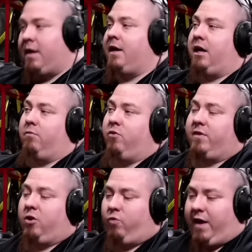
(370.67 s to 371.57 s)
You're
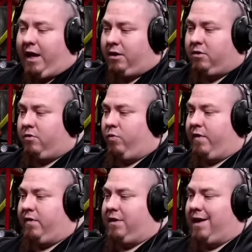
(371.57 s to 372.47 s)
moving the weight
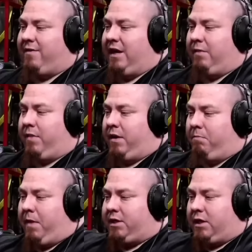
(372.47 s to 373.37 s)
with nothing but
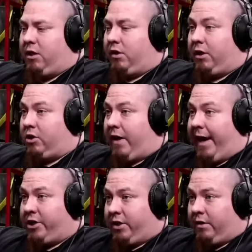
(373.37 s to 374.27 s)
muscular
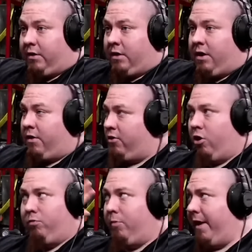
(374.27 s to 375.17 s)
contraction, no
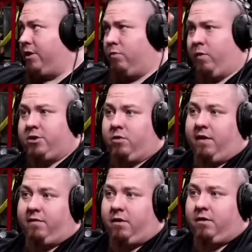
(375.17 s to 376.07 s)
momentum
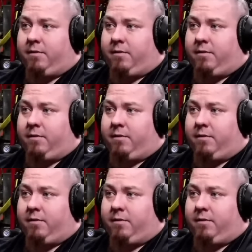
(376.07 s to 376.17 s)
whatsoever.